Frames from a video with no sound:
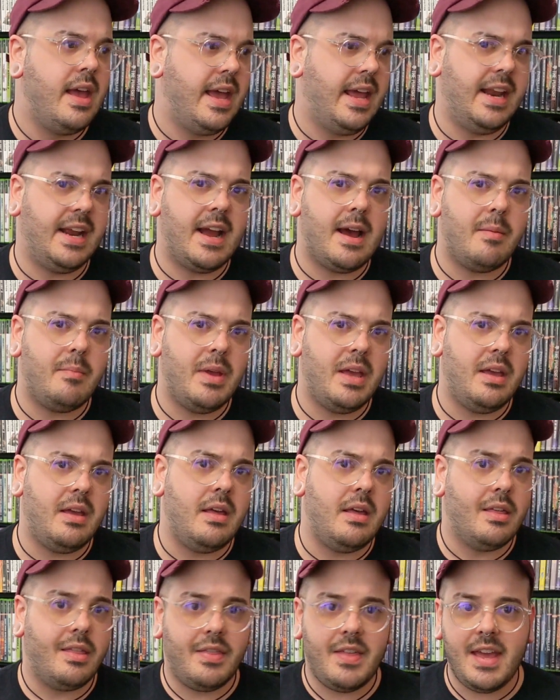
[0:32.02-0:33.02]
And it got
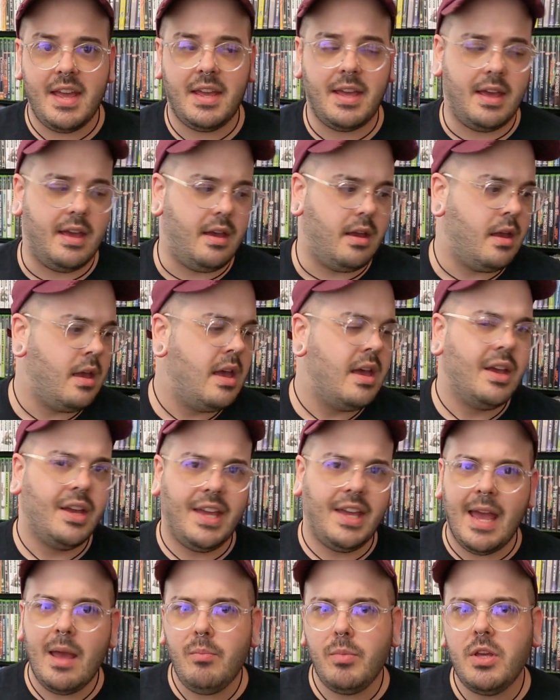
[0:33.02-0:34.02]
me thinking,
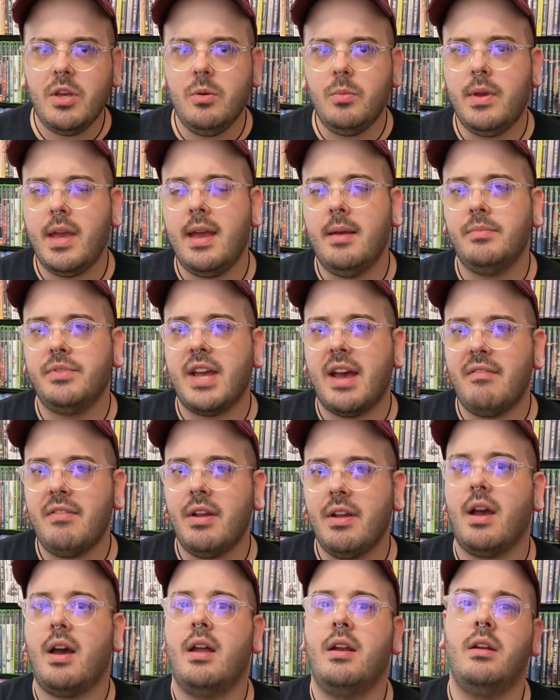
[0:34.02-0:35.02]
GameCube games
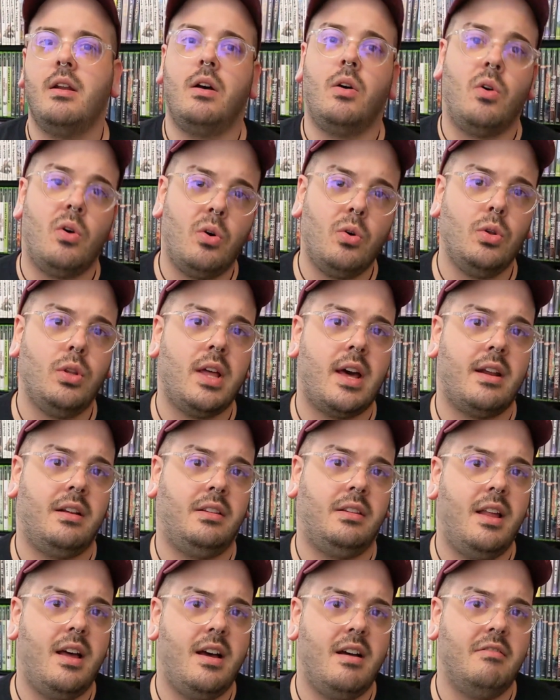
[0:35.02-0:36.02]
haven't gotten a whole lot of
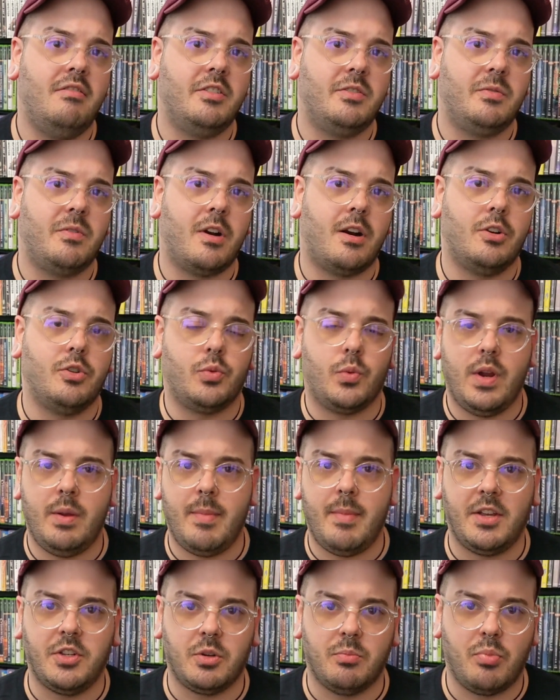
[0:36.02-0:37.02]
love as far as
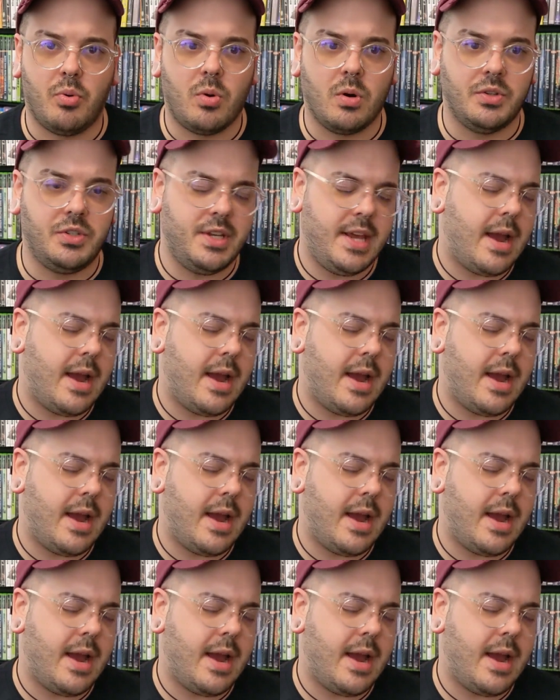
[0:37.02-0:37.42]
remakes or ports.